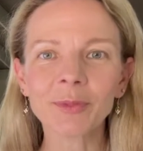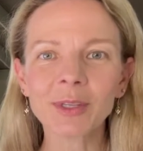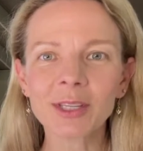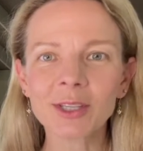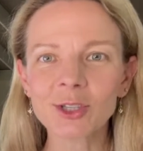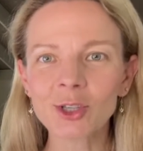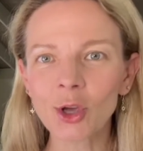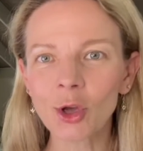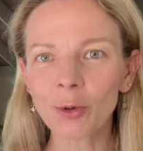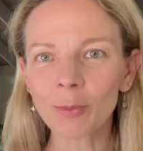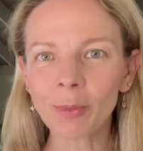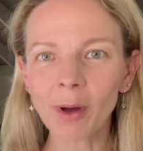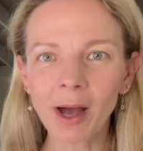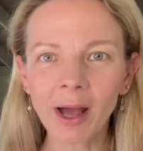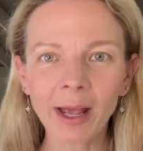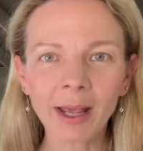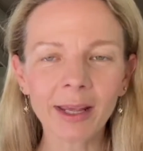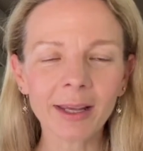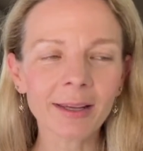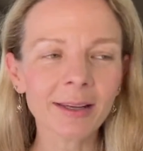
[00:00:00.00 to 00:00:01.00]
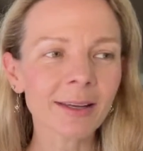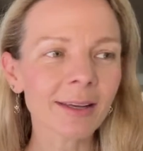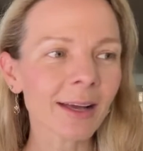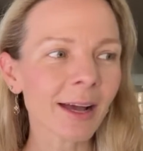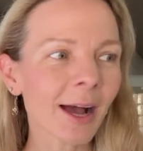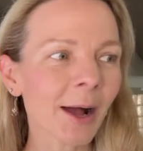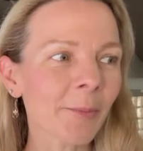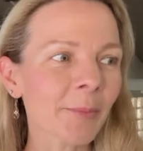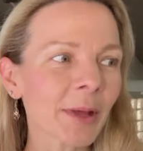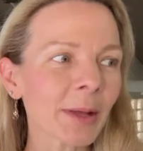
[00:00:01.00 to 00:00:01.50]
So in
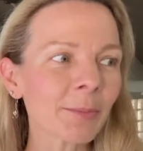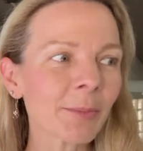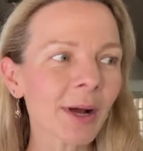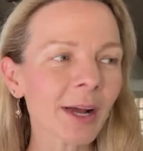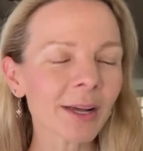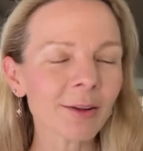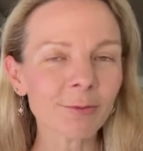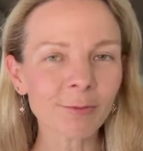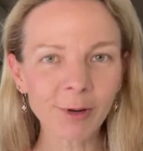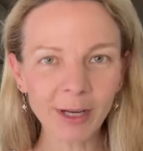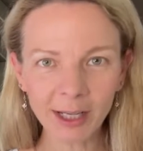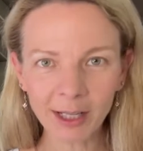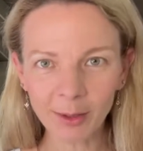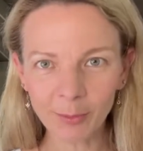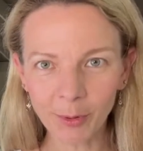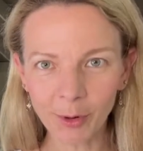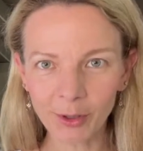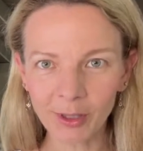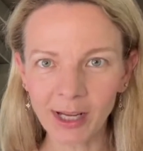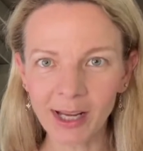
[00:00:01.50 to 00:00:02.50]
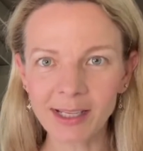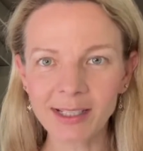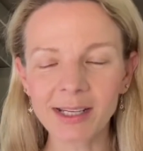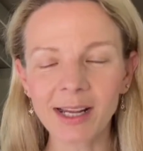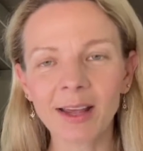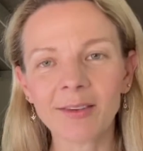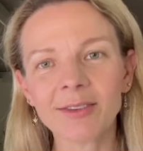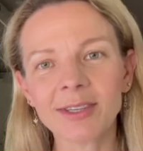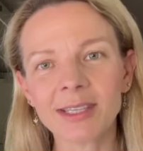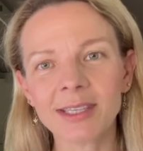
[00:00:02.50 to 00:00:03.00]
my regular podcast, I
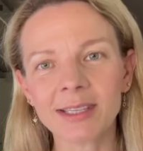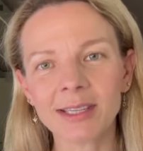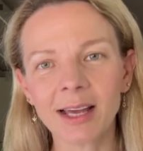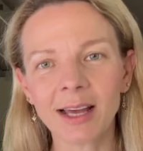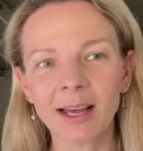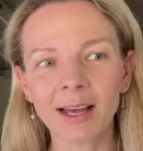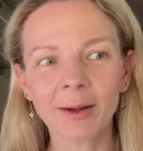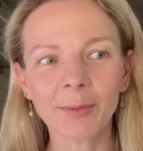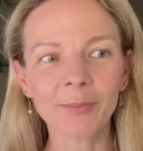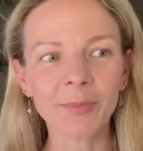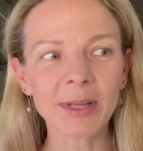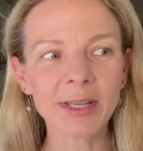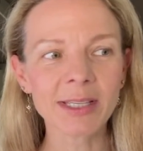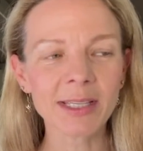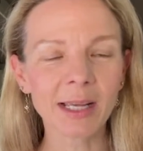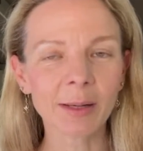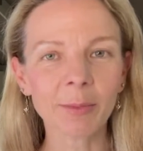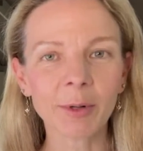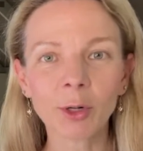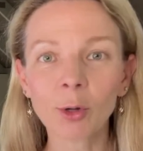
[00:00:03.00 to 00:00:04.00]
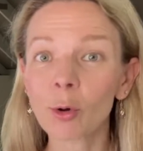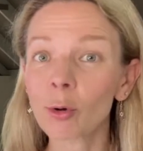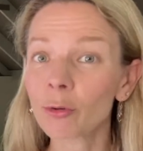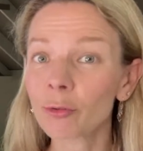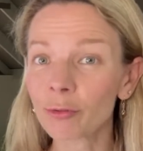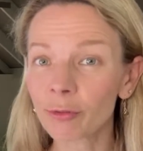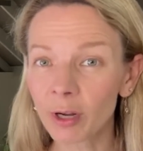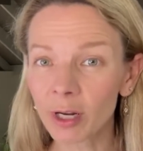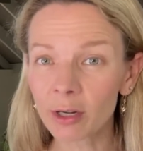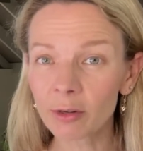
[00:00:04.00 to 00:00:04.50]
have a segment called
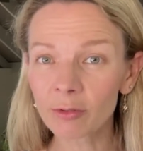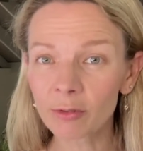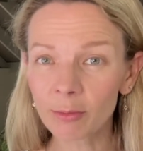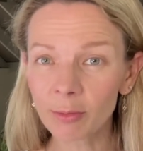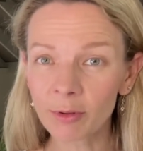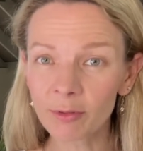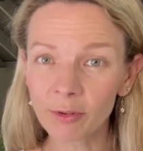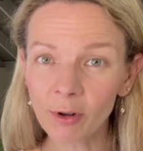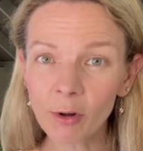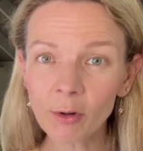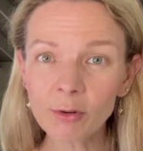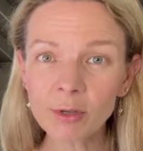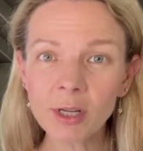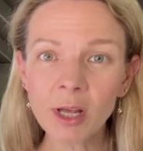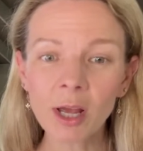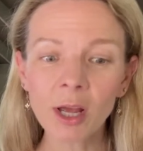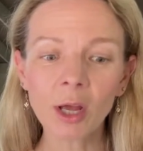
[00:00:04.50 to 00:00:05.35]
Friend from the Vault,